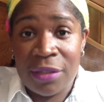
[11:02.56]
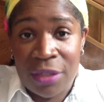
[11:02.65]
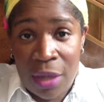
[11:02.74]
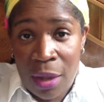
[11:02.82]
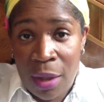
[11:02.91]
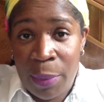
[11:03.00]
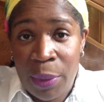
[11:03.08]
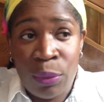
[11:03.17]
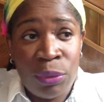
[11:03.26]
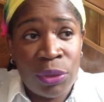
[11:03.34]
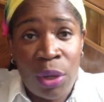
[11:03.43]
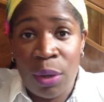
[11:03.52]
job. And
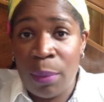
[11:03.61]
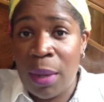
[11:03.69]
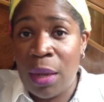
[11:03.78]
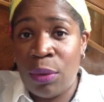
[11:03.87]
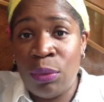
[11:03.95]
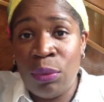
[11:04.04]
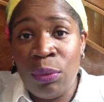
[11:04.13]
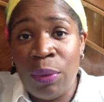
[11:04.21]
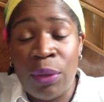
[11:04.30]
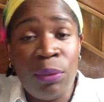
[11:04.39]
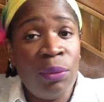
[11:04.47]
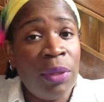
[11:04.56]
who talk about who and
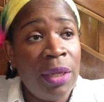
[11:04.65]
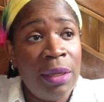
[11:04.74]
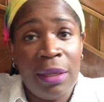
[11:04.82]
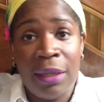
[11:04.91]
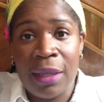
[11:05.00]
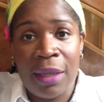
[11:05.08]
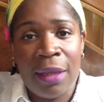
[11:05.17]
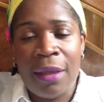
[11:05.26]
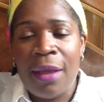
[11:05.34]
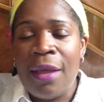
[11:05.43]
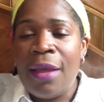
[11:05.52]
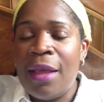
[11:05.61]
who key,
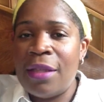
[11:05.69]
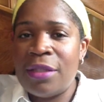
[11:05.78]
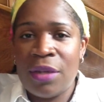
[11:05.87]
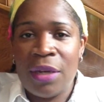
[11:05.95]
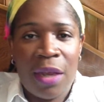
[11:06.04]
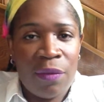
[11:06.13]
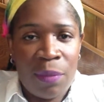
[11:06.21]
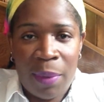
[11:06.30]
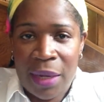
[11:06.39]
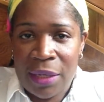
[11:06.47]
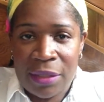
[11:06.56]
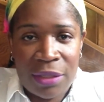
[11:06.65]
it's on
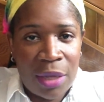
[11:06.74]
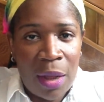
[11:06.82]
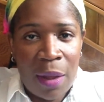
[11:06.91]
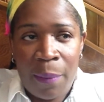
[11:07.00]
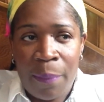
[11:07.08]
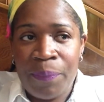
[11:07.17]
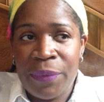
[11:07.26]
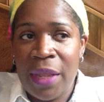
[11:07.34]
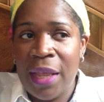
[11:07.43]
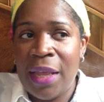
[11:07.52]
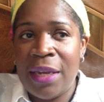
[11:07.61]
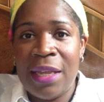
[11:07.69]
everybody's job.
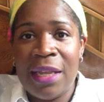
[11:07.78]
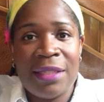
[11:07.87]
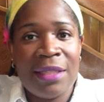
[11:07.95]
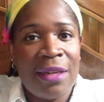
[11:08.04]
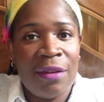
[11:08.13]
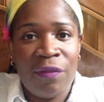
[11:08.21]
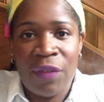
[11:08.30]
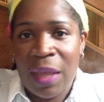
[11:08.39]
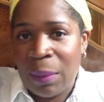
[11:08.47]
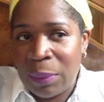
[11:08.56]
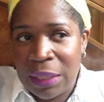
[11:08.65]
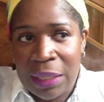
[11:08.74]
And it's in the
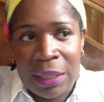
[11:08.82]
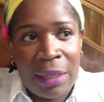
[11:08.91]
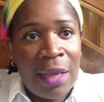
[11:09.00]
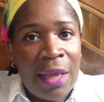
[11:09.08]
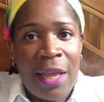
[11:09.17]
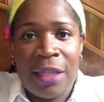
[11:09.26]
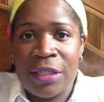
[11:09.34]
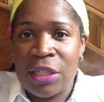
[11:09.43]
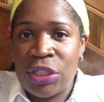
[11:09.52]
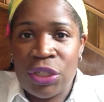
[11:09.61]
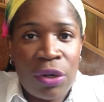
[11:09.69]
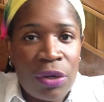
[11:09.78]
family, it's at
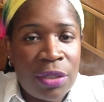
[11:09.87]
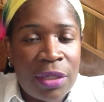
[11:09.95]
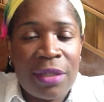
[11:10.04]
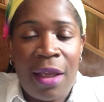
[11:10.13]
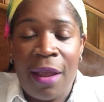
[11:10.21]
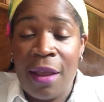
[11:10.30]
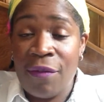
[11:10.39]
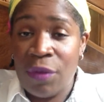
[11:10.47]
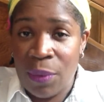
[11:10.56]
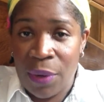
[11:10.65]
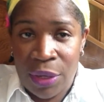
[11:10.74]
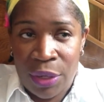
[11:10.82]
church, it's
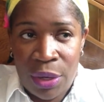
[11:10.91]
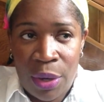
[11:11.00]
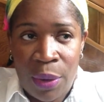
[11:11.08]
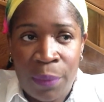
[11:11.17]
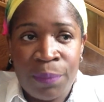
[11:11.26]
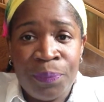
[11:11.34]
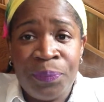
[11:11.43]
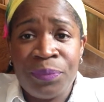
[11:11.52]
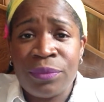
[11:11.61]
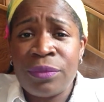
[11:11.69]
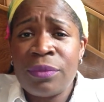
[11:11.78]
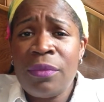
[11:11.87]
everywhere you go.
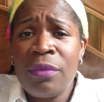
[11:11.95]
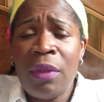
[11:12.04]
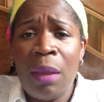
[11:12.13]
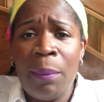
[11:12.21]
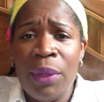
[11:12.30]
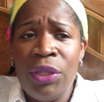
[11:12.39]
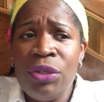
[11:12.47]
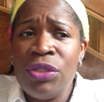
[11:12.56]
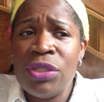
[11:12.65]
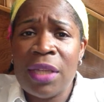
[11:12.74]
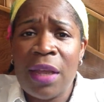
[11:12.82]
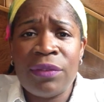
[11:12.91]
But you
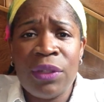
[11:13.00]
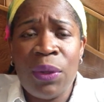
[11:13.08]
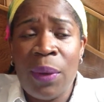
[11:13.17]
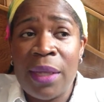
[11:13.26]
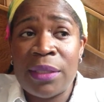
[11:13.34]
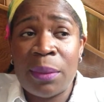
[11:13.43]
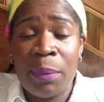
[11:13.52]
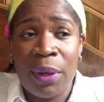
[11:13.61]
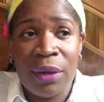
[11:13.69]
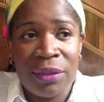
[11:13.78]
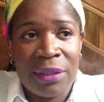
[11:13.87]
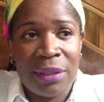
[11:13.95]
just have to know as a
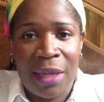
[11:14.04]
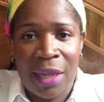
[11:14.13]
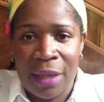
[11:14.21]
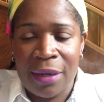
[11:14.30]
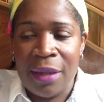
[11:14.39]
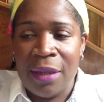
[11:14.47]
person that